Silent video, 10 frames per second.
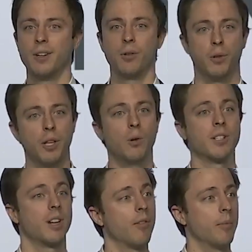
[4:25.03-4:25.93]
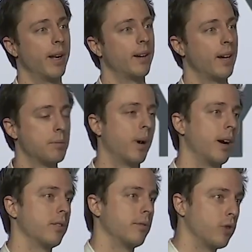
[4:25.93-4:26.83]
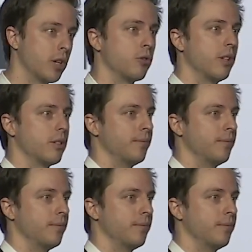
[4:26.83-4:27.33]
with the US government as buyers of treasuries.